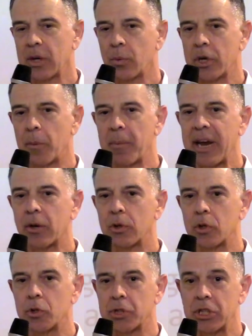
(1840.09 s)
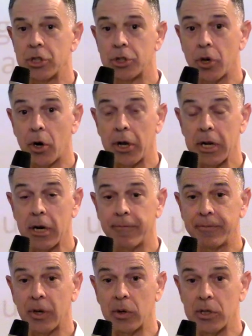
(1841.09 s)
think when you're microdosing, starting
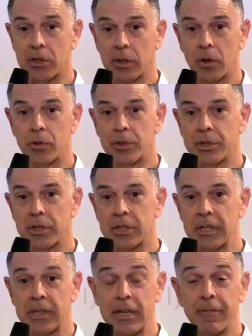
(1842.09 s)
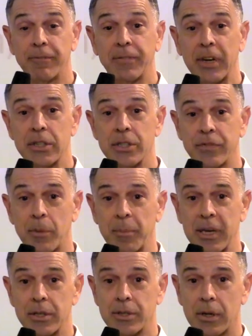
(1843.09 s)
off very slow just to see the effects of the
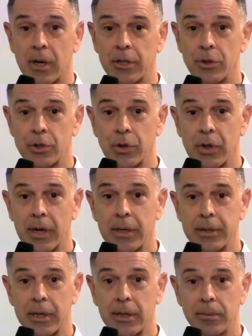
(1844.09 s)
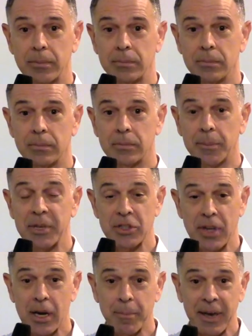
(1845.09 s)
medicine on you is a good idea. I mean, it's
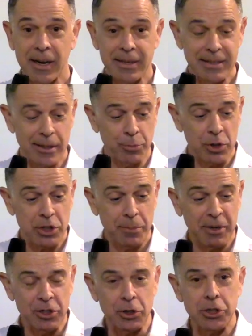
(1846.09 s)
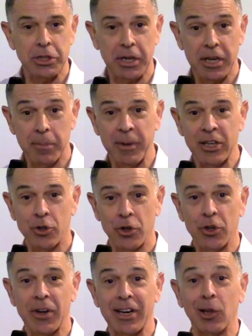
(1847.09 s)
not a bad idea to put some on your skin and make sure
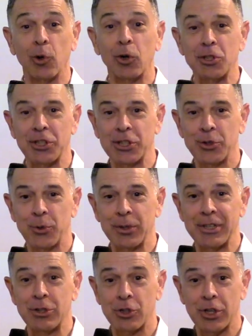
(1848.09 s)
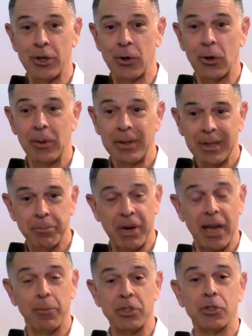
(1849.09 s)
you're not allergic to it in general. But
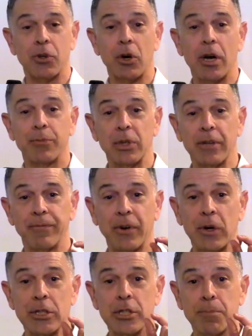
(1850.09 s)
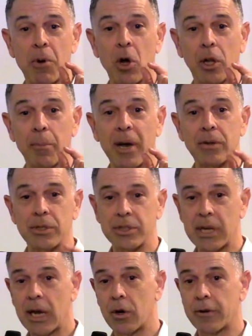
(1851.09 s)
I would start off with a very small amount to
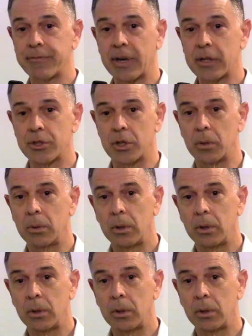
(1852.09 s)
see how it affects you.